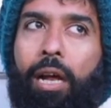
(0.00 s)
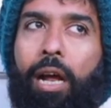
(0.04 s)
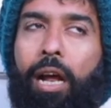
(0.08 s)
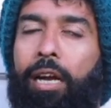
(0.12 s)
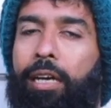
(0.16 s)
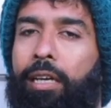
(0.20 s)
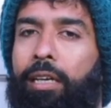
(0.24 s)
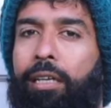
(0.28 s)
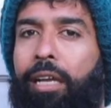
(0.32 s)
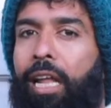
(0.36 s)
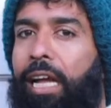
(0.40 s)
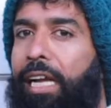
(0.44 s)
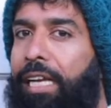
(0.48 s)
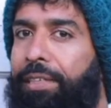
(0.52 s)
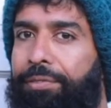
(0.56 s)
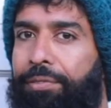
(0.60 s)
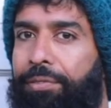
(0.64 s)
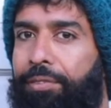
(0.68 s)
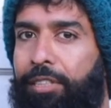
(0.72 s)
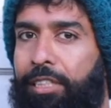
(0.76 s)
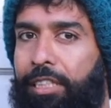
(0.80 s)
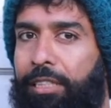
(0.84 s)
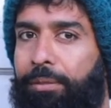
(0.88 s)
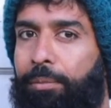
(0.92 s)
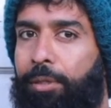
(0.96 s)
and live
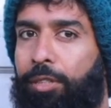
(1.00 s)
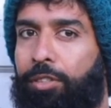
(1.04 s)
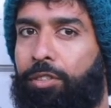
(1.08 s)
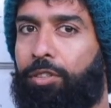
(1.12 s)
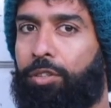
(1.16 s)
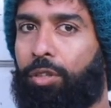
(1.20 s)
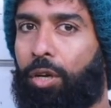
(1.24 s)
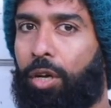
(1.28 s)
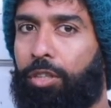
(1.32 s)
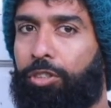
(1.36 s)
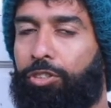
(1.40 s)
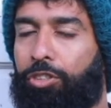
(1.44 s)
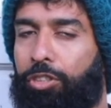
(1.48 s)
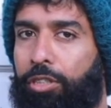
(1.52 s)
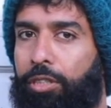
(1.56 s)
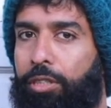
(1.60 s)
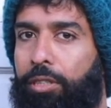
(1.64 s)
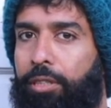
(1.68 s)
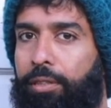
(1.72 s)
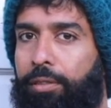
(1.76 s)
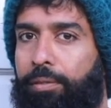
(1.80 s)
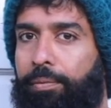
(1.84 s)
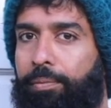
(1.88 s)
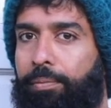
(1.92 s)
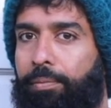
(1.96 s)
stream his
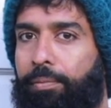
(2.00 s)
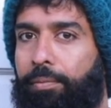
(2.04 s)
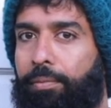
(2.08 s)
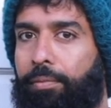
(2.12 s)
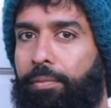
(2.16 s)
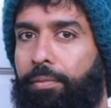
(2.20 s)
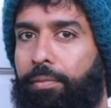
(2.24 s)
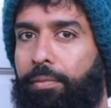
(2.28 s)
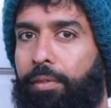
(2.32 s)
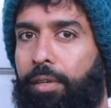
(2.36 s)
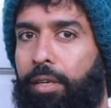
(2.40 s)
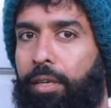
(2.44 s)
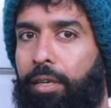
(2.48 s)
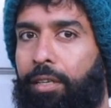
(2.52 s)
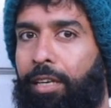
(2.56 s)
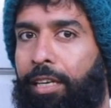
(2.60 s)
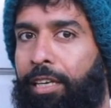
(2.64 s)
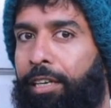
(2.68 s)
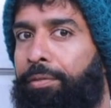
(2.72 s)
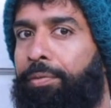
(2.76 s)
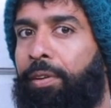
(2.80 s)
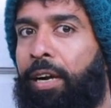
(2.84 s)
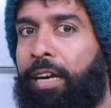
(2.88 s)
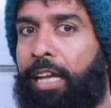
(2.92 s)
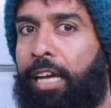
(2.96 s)
torture,
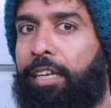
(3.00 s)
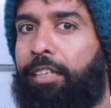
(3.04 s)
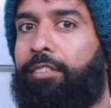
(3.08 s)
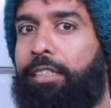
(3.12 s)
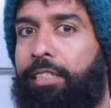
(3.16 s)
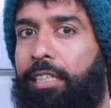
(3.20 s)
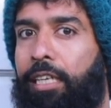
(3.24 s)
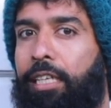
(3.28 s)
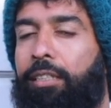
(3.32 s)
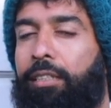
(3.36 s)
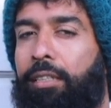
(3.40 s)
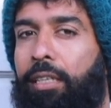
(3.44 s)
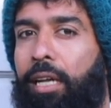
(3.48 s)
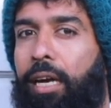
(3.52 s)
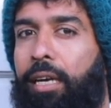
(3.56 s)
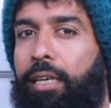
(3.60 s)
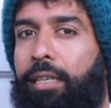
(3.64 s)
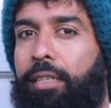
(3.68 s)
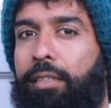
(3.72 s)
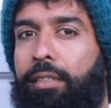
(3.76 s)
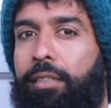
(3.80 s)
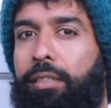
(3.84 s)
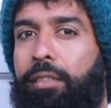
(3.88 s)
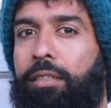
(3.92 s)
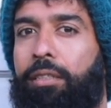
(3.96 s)
like if I'd actually done that,
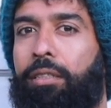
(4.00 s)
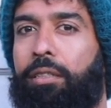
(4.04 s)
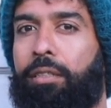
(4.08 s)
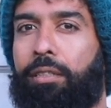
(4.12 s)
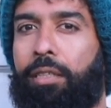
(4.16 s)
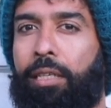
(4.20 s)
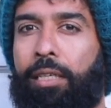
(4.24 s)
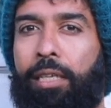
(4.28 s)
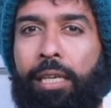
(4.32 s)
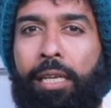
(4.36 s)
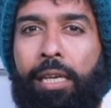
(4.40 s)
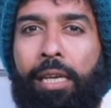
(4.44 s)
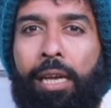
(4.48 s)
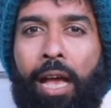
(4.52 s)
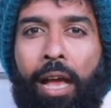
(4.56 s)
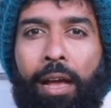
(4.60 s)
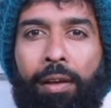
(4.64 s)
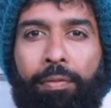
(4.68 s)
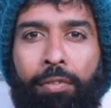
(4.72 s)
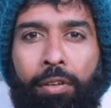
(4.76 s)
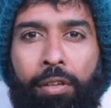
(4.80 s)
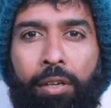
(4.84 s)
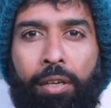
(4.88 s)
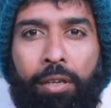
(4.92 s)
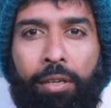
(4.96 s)
could he
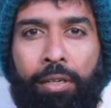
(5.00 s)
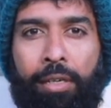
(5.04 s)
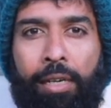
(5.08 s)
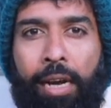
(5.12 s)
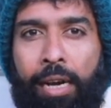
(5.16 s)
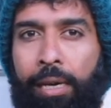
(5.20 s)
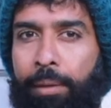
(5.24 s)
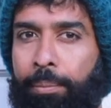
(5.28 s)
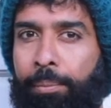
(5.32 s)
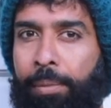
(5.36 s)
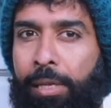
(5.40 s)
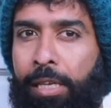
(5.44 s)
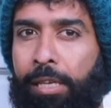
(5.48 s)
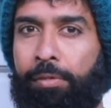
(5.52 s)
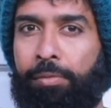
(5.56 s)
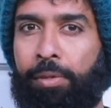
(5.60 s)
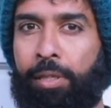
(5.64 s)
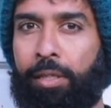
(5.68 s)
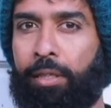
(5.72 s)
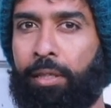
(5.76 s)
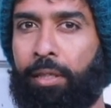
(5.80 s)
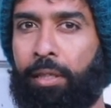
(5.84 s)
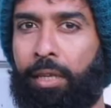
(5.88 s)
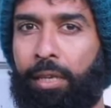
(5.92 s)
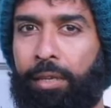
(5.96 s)
have looked at me
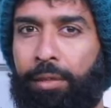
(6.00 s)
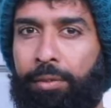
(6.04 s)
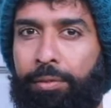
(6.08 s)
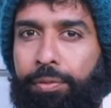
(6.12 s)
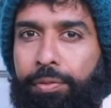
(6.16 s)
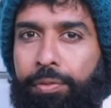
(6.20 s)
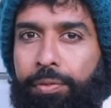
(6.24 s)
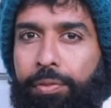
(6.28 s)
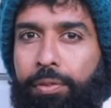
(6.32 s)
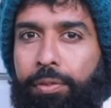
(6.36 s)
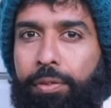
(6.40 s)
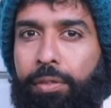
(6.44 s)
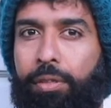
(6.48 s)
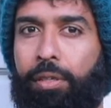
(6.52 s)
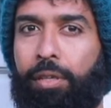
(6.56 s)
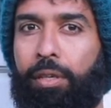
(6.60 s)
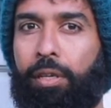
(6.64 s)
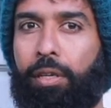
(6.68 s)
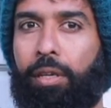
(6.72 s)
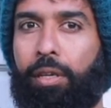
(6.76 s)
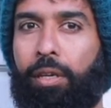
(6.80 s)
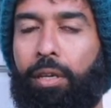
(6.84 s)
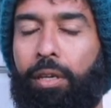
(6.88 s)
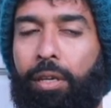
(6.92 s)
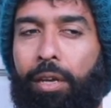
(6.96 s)
with love?
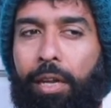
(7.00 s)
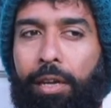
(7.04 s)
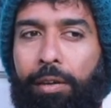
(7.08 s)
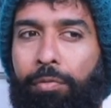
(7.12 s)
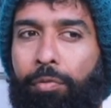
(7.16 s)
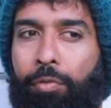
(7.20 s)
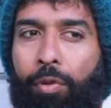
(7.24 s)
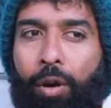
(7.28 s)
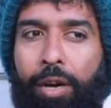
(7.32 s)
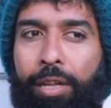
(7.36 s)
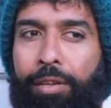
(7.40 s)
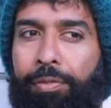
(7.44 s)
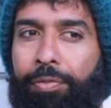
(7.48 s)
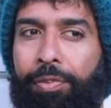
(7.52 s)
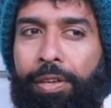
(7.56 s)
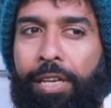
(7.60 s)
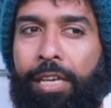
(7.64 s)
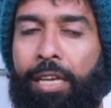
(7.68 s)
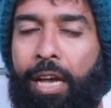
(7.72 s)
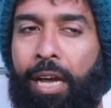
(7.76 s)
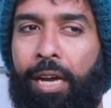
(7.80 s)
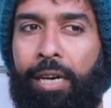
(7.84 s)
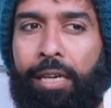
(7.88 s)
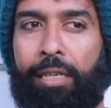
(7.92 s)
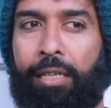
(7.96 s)
Like, what if
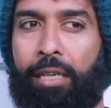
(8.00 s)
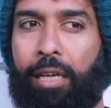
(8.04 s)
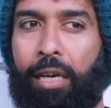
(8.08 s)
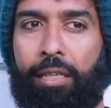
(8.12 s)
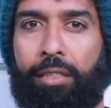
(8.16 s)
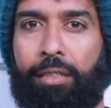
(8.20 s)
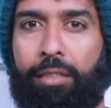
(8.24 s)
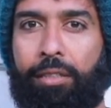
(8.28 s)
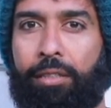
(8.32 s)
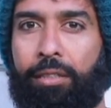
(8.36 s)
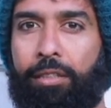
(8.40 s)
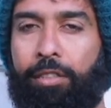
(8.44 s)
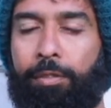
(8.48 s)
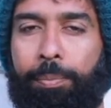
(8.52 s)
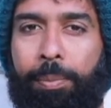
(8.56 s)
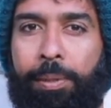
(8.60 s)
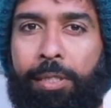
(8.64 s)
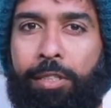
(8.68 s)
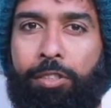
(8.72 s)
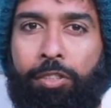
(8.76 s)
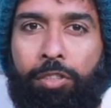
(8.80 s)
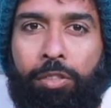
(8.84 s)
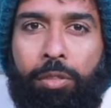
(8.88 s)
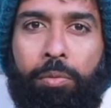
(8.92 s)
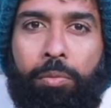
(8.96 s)
he had done the
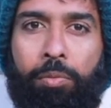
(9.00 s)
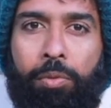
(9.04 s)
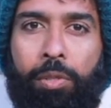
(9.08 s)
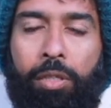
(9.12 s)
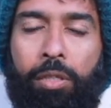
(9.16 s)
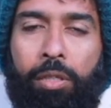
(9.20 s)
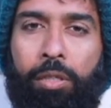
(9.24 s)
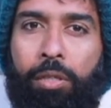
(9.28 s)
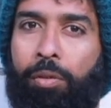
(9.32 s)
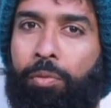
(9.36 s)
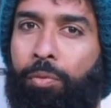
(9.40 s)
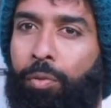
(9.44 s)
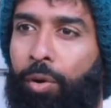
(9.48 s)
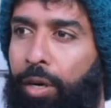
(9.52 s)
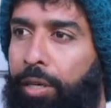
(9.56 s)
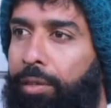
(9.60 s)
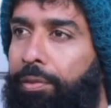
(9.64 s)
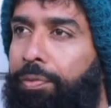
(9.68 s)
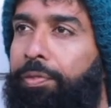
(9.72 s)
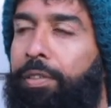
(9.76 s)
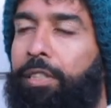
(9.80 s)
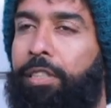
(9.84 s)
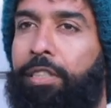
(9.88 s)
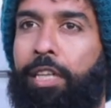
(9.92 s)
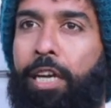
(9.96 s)
spiritual work, or what
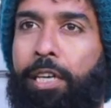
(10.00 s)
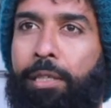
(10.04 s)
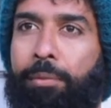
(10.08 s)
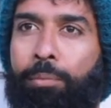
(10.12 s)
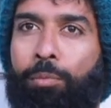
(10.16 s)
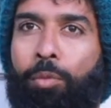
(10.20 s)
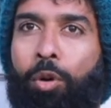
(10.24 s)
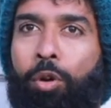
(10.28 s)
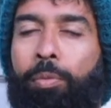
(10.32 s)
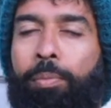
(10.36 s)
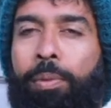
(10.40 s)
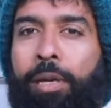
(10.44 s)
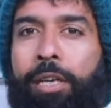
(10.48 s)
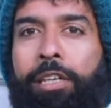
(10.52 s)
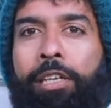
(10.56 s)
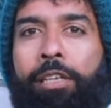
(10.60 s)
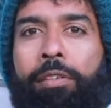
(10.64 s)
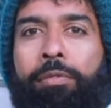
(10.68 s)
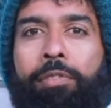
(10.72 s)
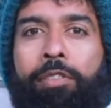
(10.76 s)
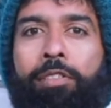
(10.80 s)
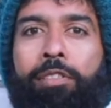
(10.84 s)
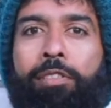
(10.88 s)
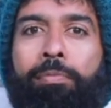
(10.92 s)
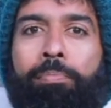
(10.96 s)
if in that moment
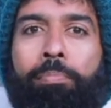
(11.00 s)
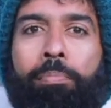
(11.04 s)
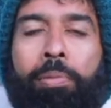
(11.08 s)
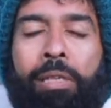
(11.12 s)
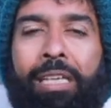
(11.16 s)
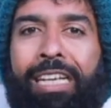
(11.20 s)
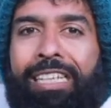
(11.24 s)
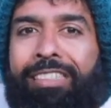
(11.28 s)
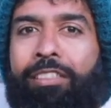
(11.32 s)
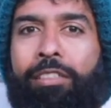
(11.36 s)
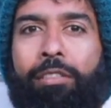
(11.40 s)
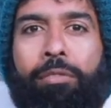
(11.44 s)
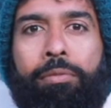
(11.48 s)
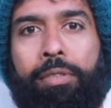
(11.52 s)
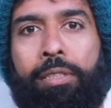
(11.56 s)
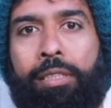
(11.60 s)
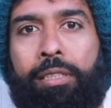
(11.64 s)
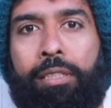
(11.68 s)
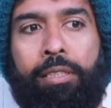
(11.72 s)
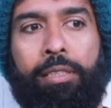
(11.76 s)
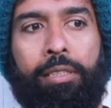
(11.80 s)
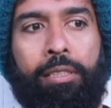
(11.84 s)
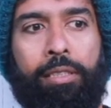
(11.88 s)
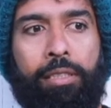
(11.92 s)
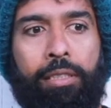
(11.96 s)
he was blessed
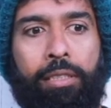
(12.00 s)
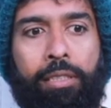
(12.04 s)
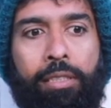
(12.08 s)
with